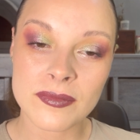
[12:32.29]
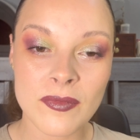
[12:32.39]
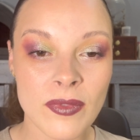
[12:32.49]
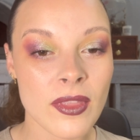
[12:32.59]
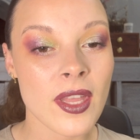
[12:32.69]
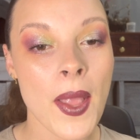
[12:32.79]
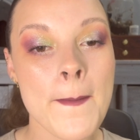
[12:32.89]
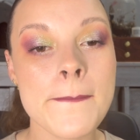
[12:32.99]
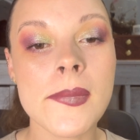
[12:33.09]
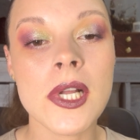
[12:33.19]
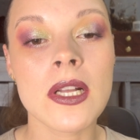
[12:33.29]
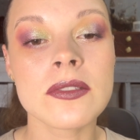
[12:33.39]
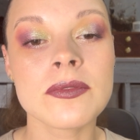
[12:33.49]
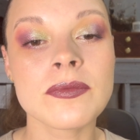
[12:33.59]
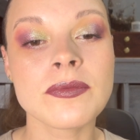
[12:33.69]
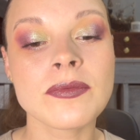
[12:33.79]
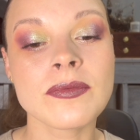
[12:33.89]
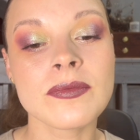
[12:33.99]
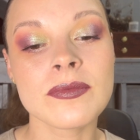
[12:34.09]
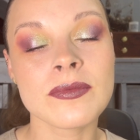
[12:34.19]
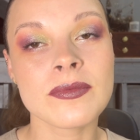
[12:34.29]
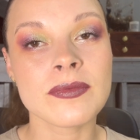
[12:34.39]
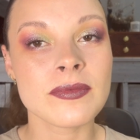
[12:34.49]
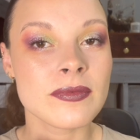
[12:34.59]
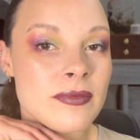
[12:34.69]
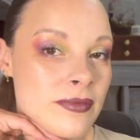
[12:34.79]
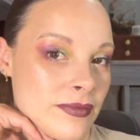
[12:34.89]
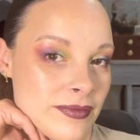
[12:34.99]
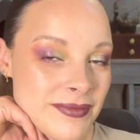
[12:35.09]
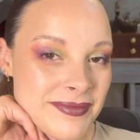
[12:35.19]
grungy, and the lipsticks